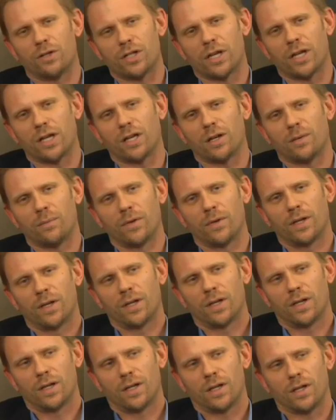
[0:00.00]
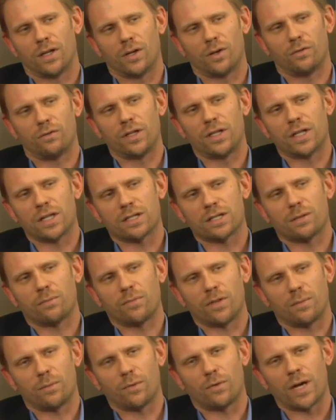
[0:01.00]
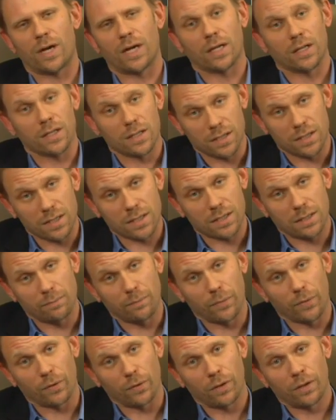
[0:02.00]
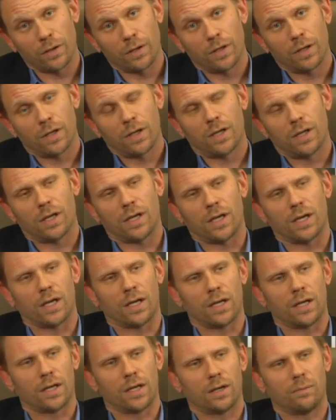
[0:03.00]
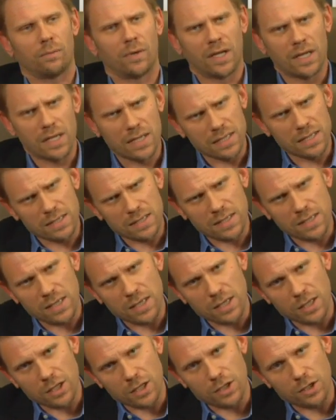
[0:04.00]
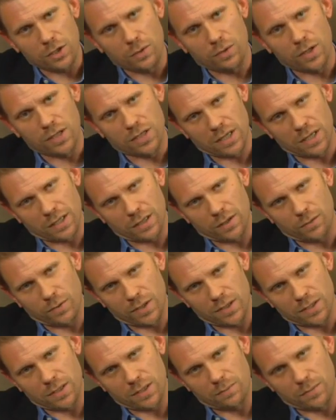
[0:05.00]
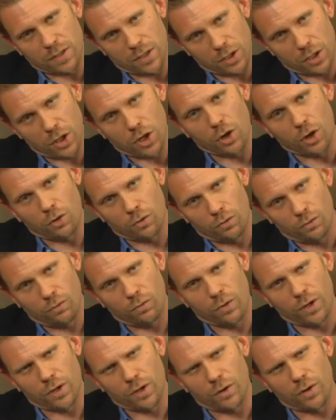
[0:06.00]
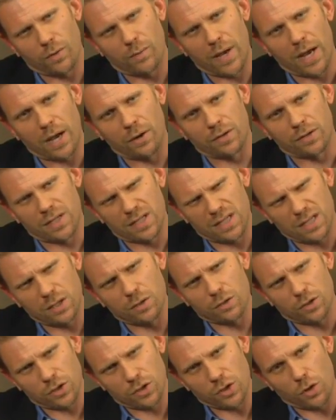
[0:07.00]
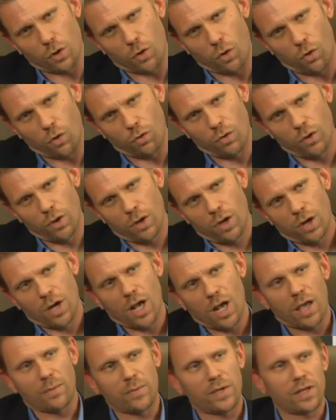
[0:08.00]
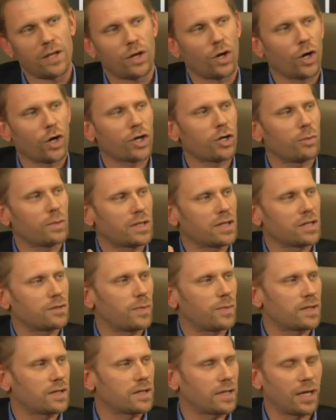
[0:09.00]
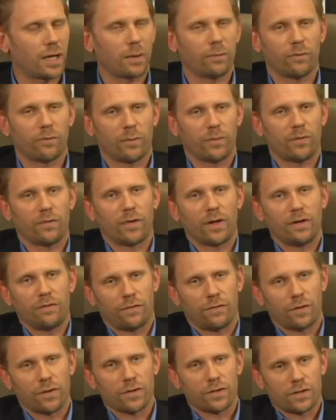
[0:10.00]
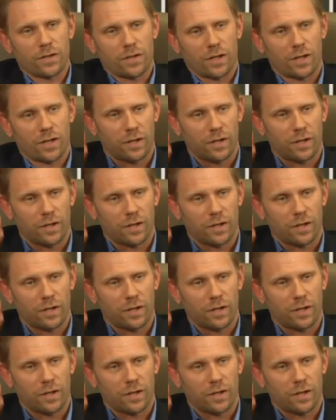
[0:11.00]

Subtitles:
Jacob. You know, if he does something miraculous, it's simple, but he can see into you, and he's got the wisdom to know what you're about, to see your soul. I mean, the argument has been set up from the very first